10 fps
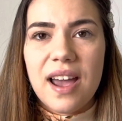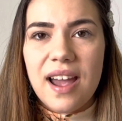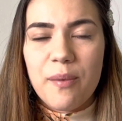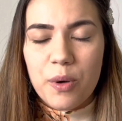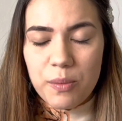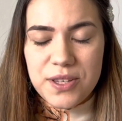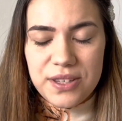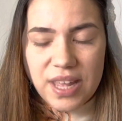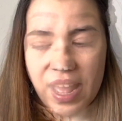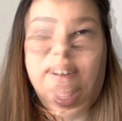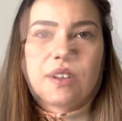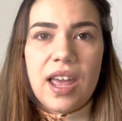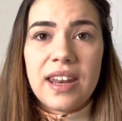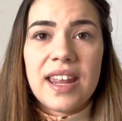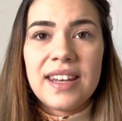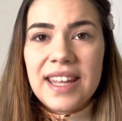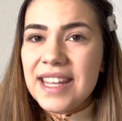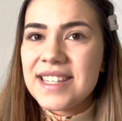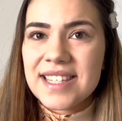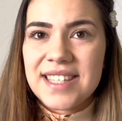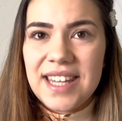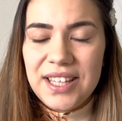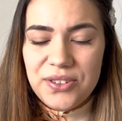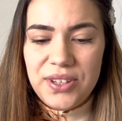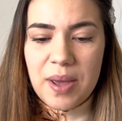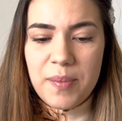I promise you that. And then the easiest thing to get